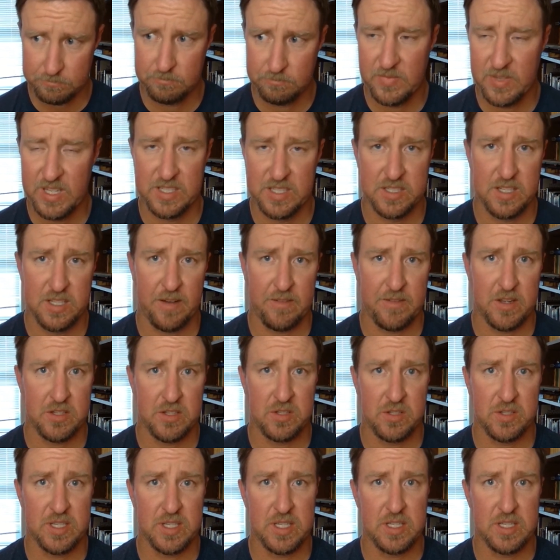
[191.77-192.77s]
This is
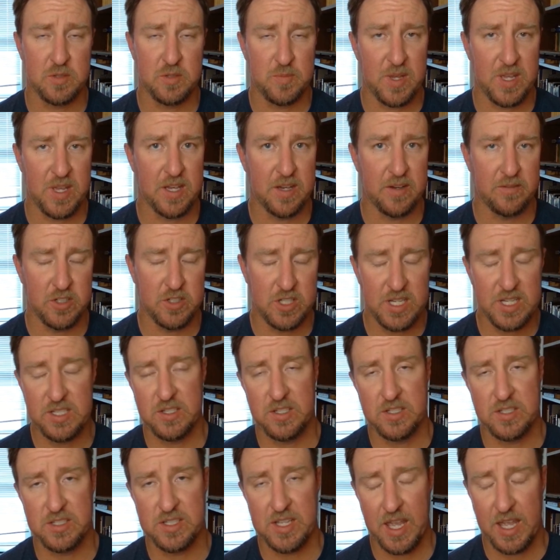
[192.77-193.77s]
obviously speaking of
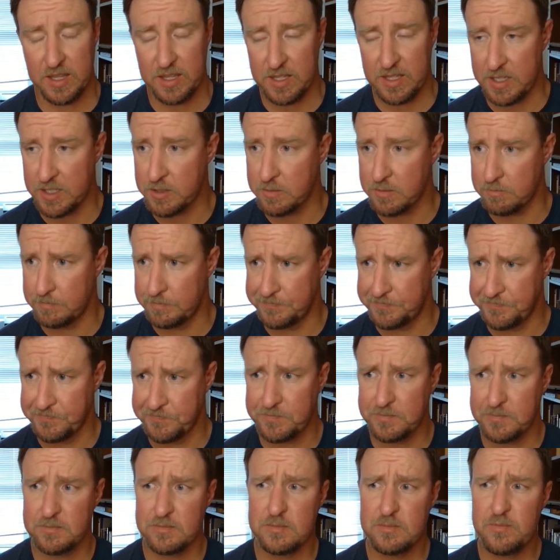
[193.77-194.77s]
Jesus saying this.
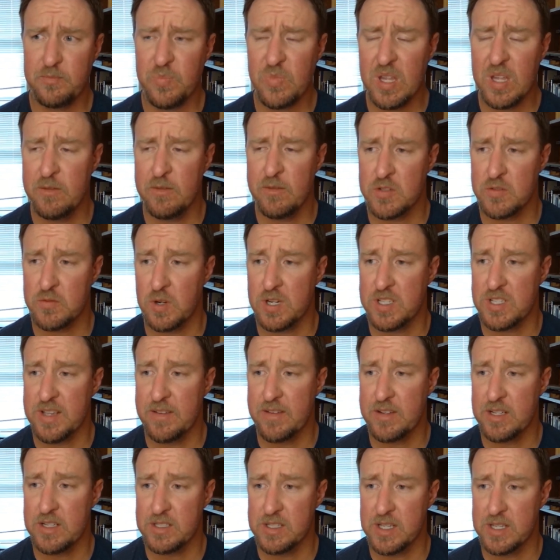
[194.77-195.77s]
Verse
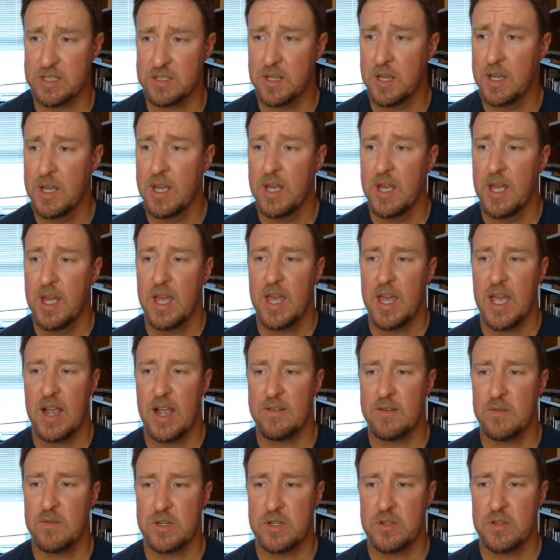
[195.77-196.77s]
47, it says,
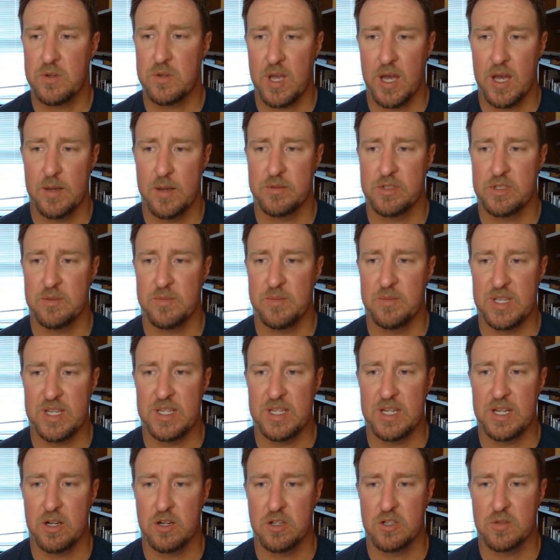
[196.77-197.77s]
"Everyone who comes to me
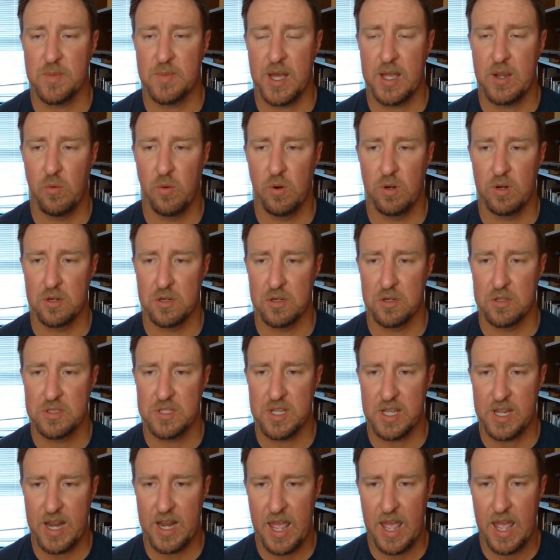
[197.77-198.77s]
and hears my words
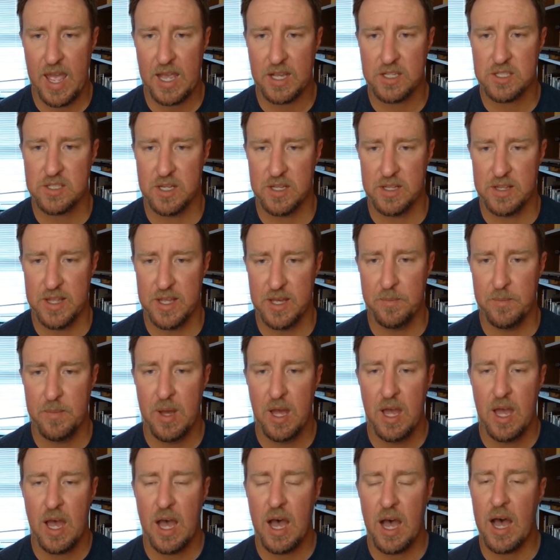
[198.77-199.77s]
and acts on them,
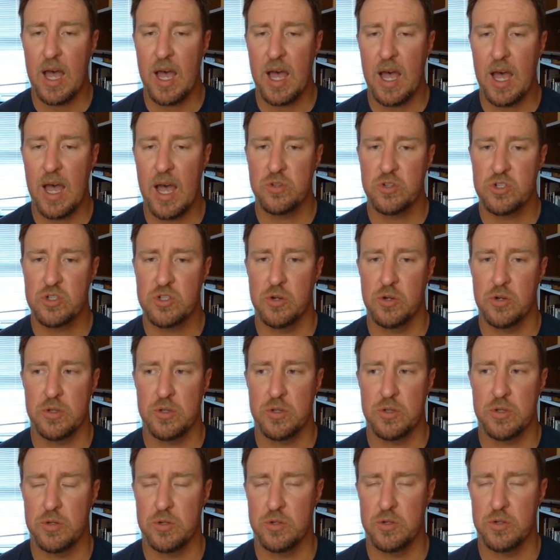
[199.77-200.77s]
I will show
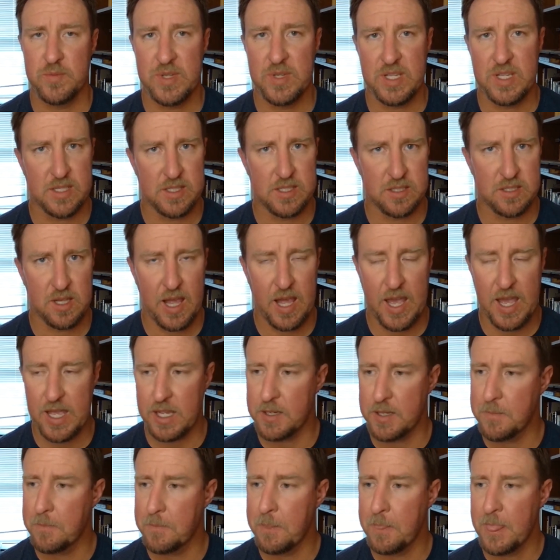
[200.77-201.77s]
you whom he is
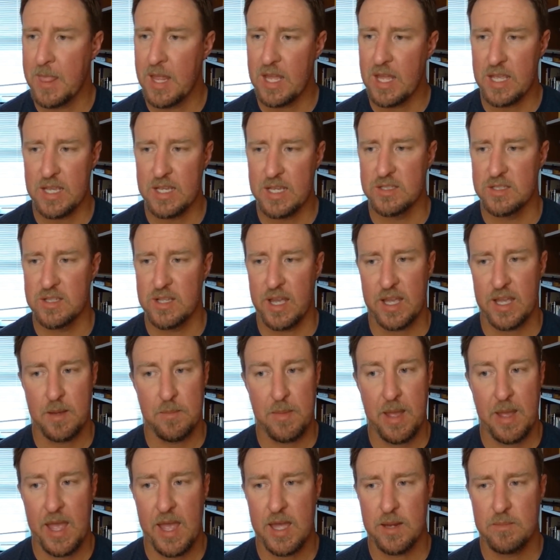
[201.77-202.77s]
like. He is like a
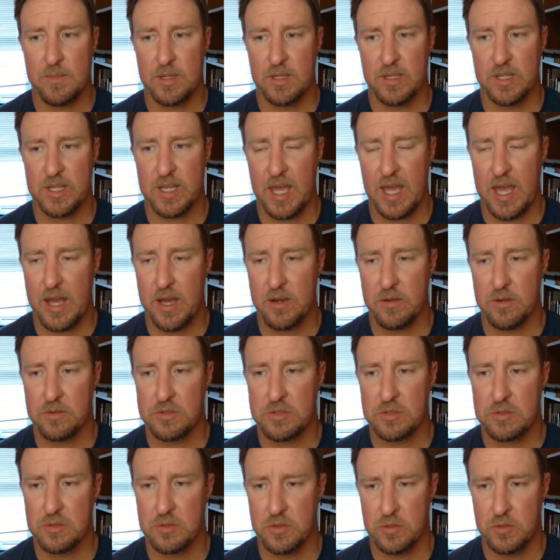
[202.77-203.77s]
man building a
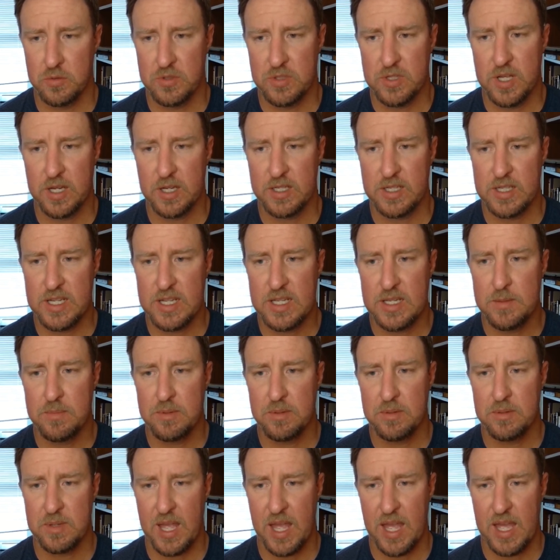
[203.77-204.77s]
house who dug deep
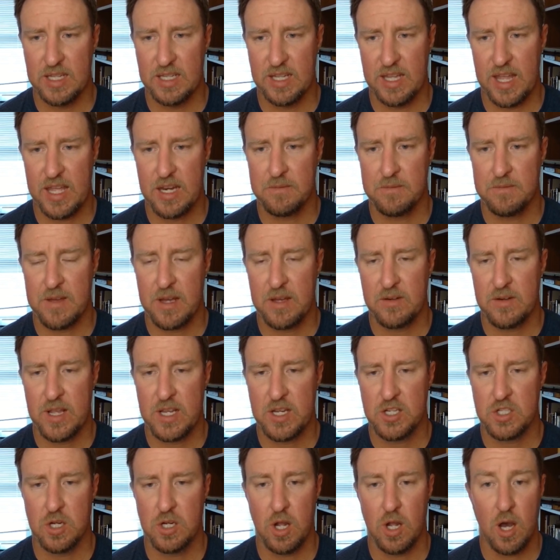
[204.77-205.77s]
and laid a
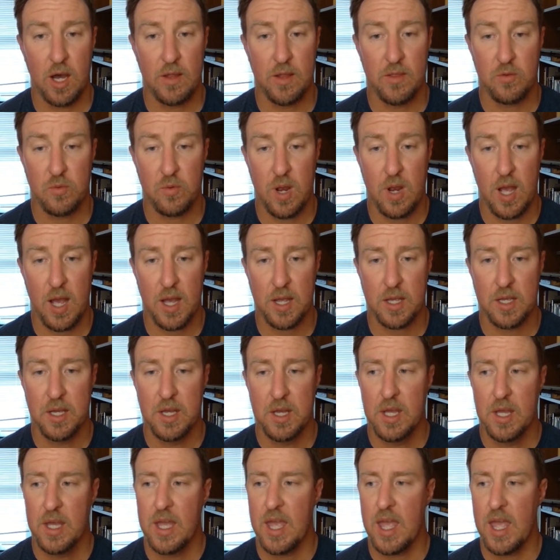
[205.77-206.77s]
foundation on the rock.
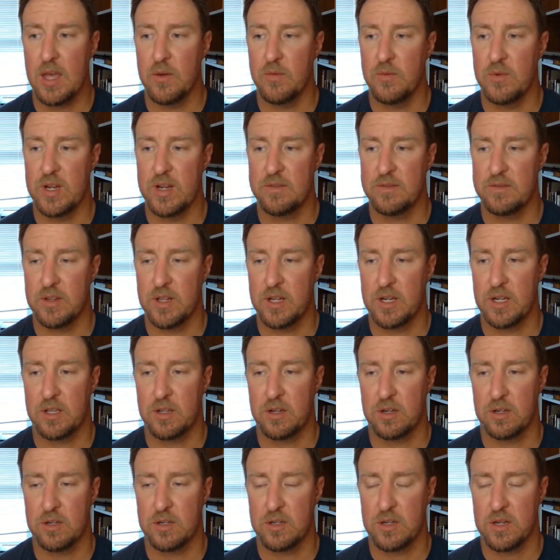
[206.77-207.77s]
And when a flood
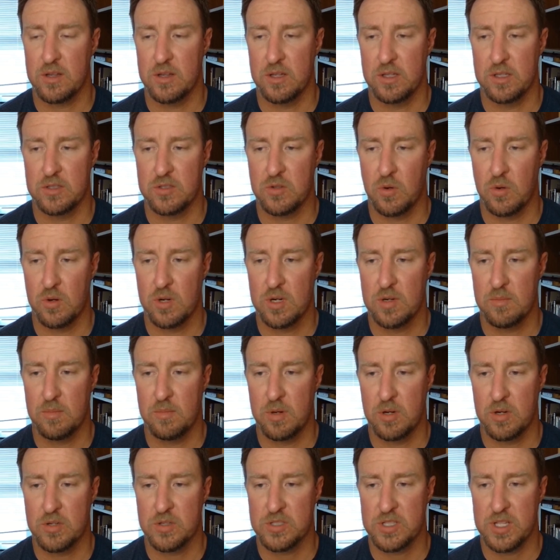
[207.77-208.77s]
occurred, the torrent
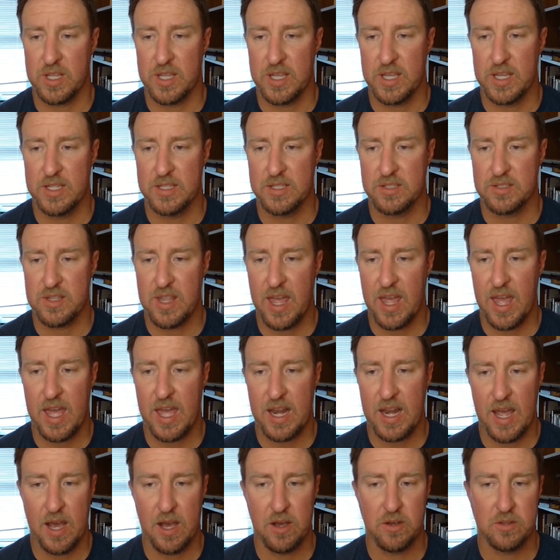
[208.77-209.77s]
burst against that
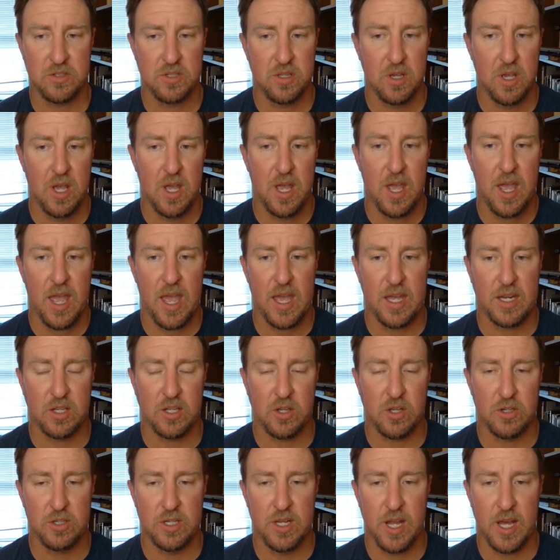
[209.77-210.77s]
house and
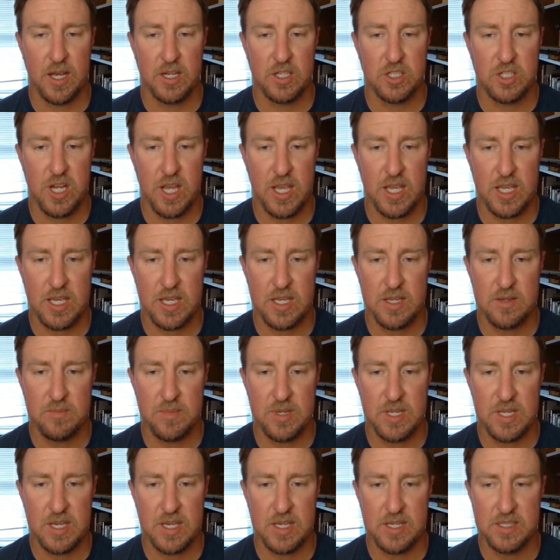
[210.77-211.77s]
could not shake it
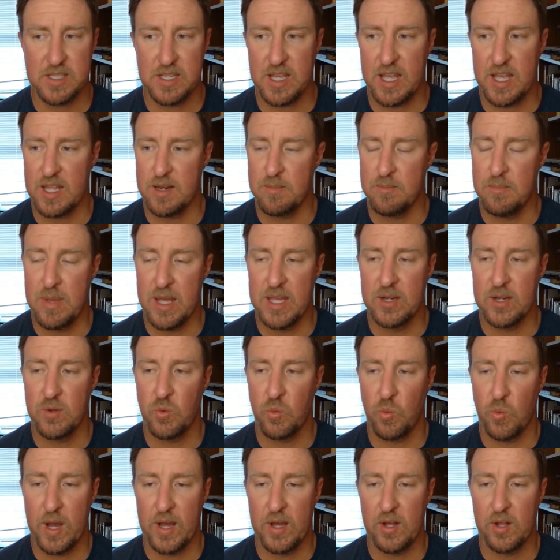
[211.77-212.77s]
because it had
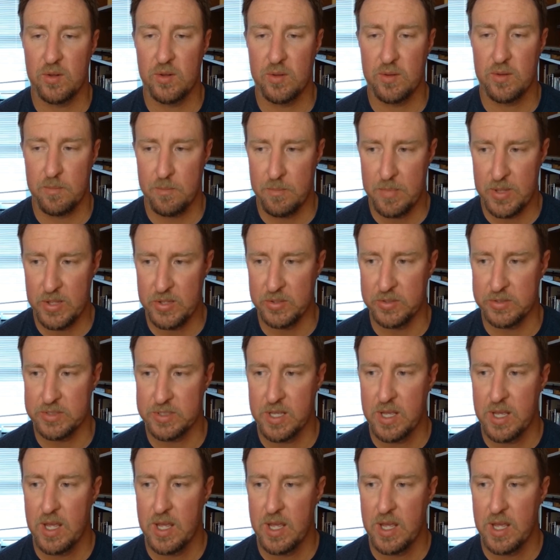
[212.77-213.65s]
been well built.